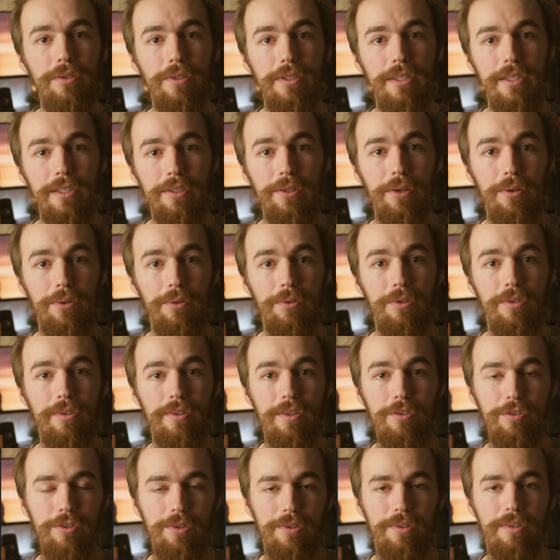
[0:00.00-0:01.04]
key codes
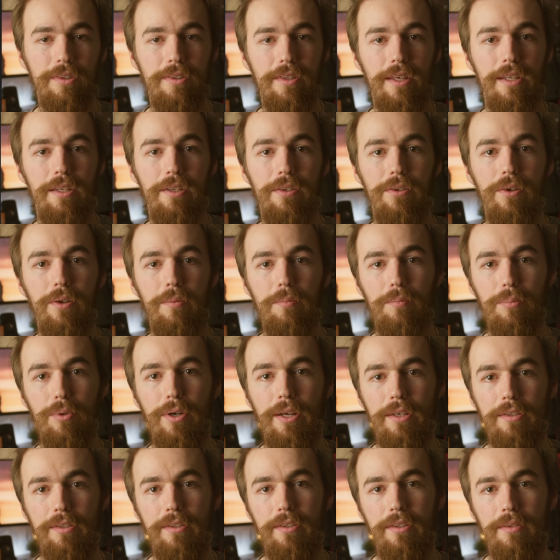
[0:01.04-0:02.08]
it should send on
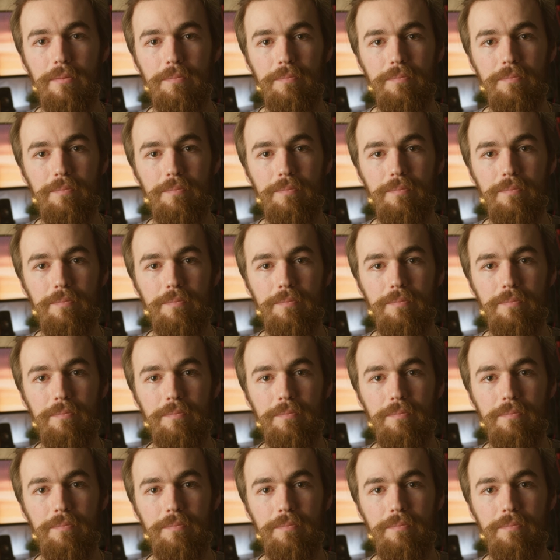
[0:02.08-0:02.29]
press.